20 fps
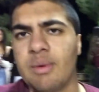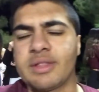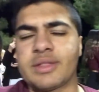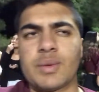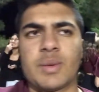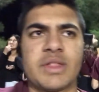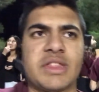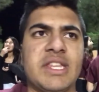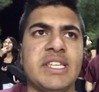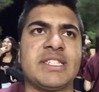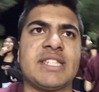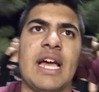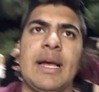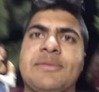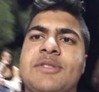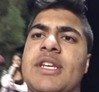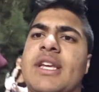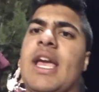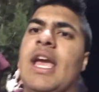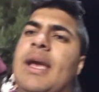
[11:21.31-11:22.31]
with, with these
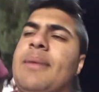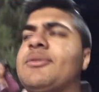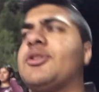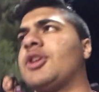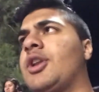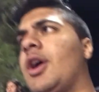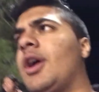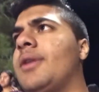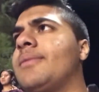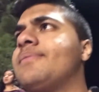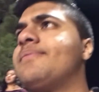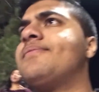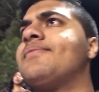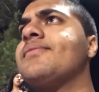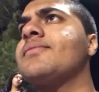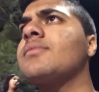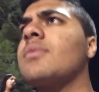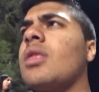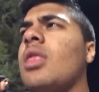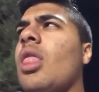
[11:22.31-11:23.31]
types of games, you know.
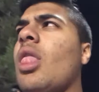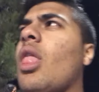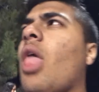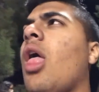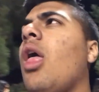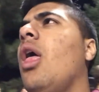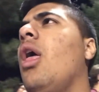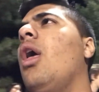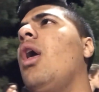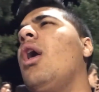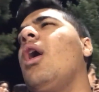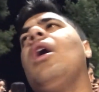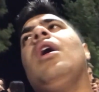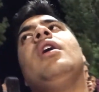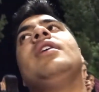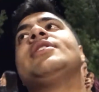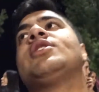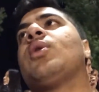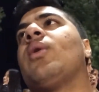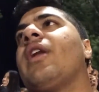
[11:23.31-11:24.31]

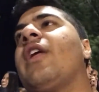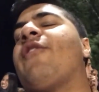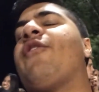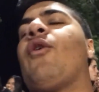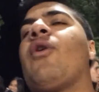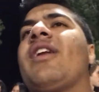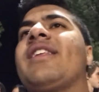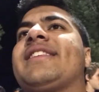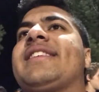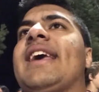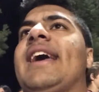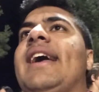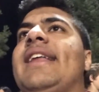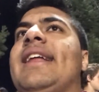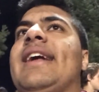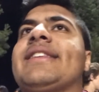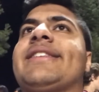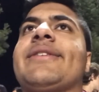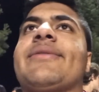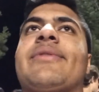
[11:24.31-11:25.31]
24 to 10,
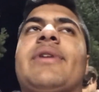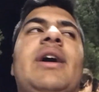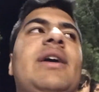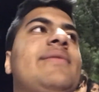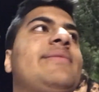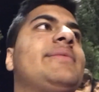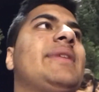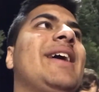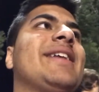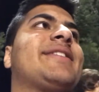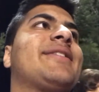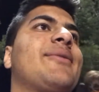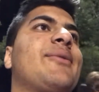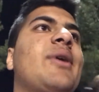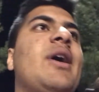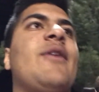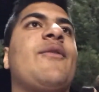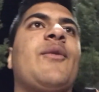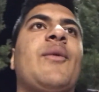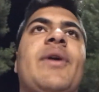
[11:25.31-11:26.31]
that's a rough, that's a
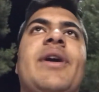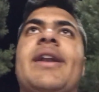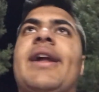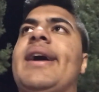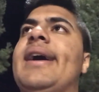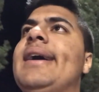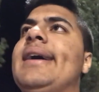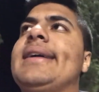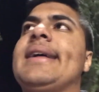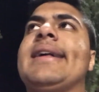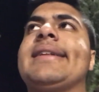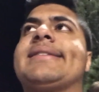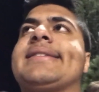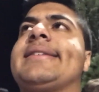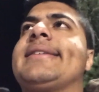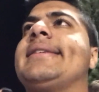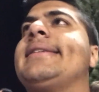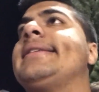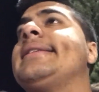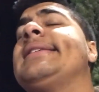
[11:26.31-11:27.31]
rough one, huh?
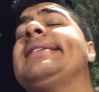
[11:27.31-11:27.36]
That's,